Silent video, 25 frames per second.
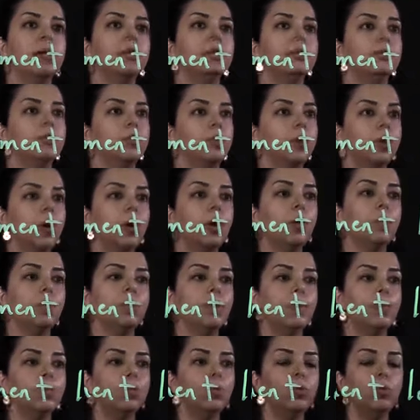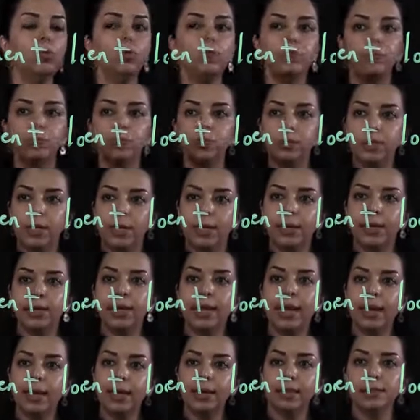So now we move to the
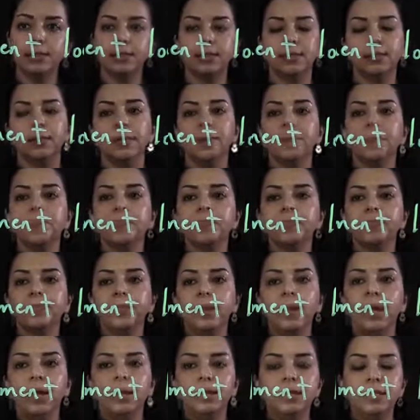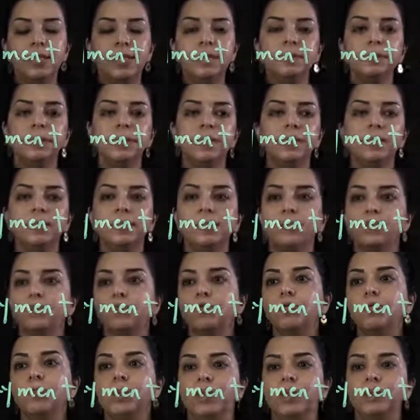next debt
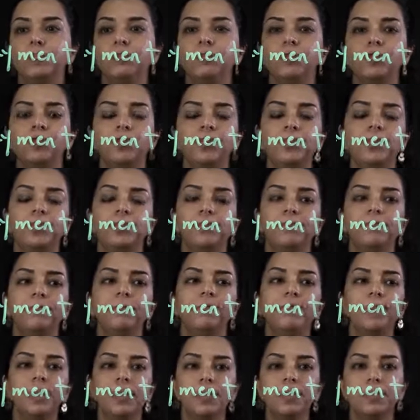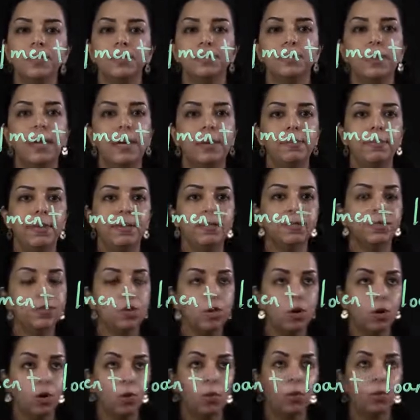instrument, which is the fixed payment
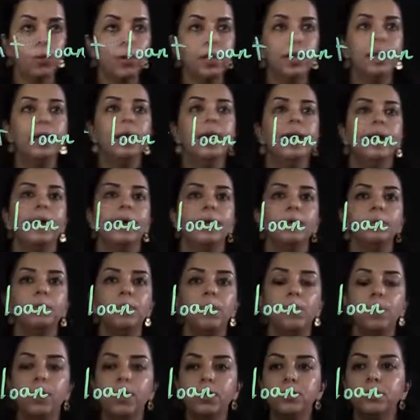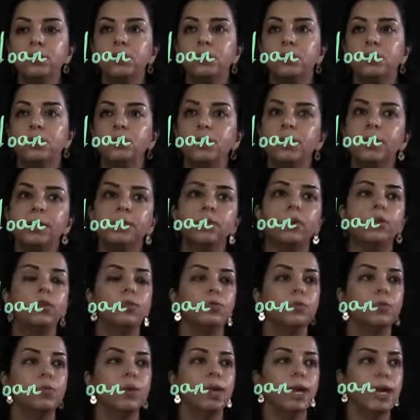loan, and we want to know that how
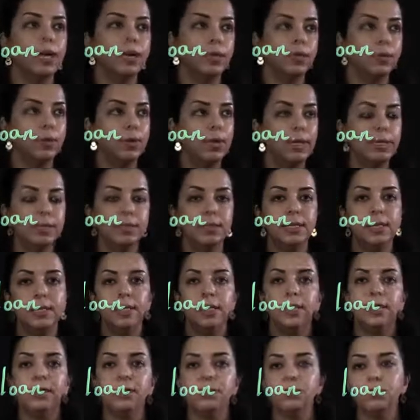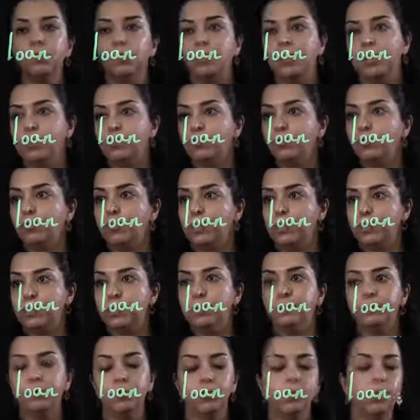to calculate the yield to
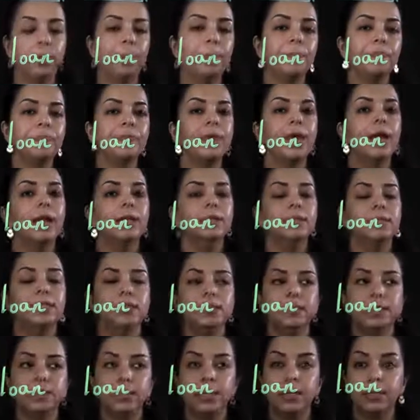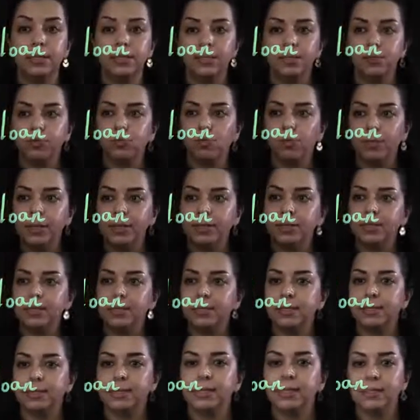maturity for this instrument,
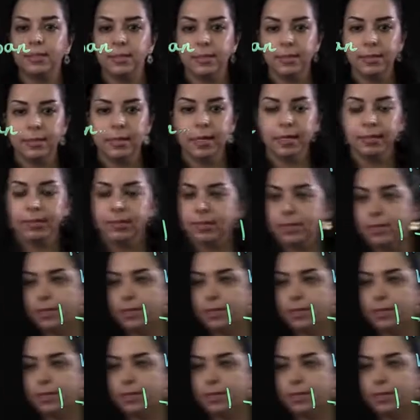debt